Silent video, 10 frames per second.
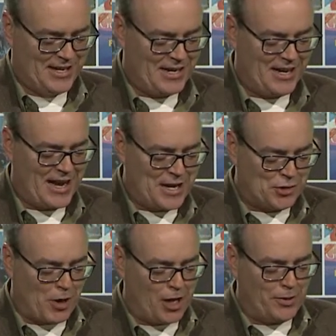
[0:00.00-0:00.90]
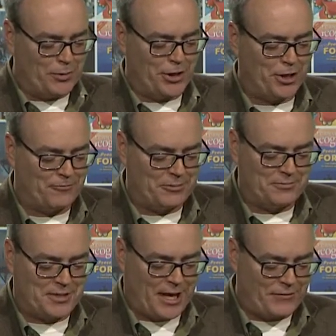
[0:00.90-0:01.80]
As well, we will hear
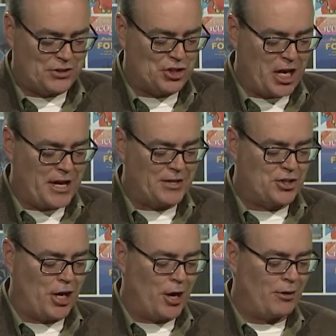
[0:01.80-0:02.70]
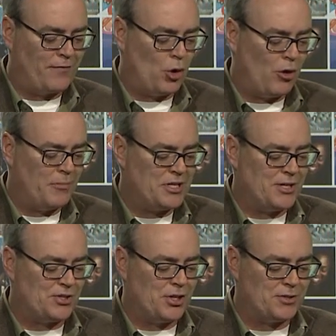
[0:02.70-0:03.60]
from Kevin Shea, Chair of
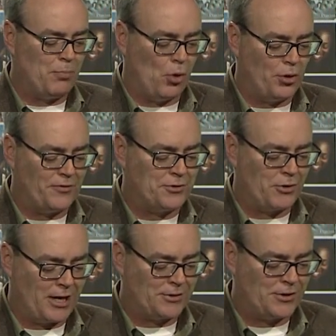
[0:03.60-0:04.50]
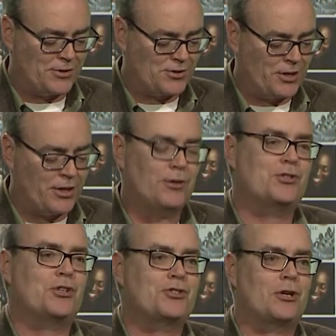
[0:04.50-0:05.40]
OMDC's Board of Directors, and he'll
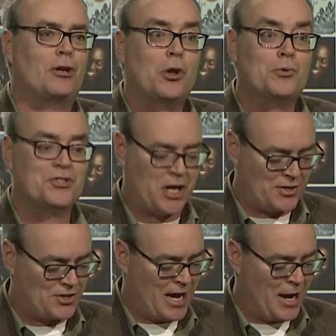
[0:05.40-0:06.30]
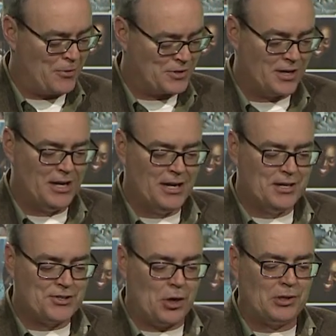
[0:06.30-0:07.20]
just close us out.
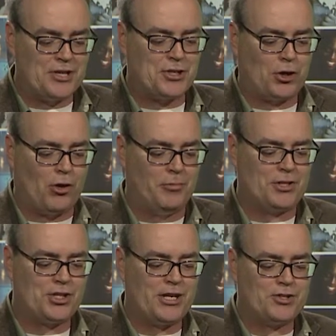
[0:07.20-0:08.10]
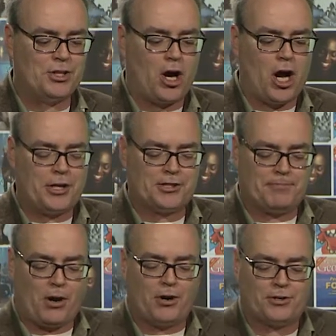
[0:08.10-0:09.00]
So, Lisa Coulman, she is an audit
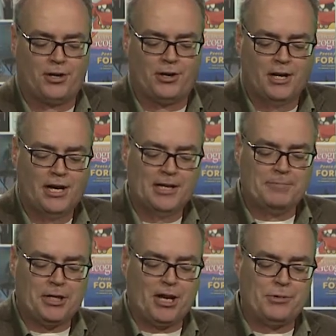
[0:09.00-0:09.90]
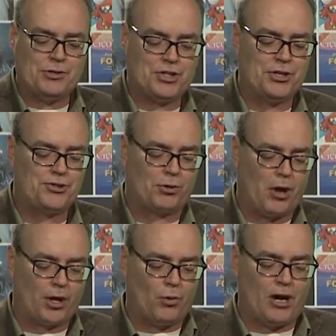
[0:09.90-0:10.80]
partner in PwC's
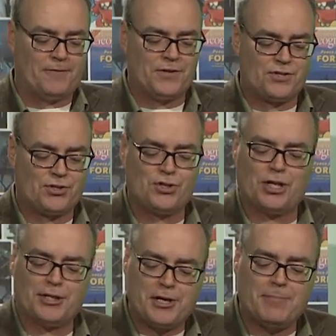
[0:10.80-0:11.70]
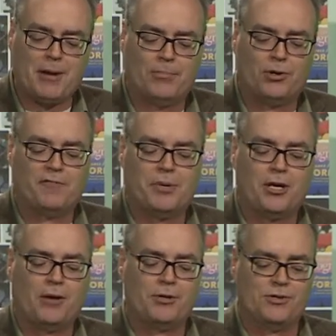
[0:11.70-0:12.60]
Toronto office. She's a key member of
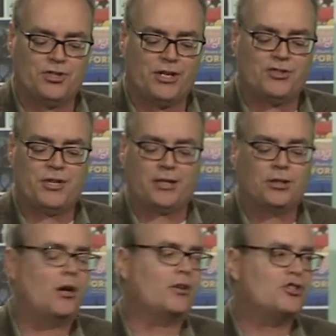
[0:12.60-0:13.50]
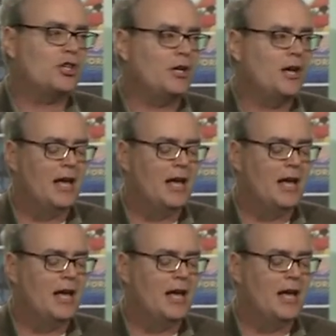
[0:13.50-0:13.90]
PwC's technology,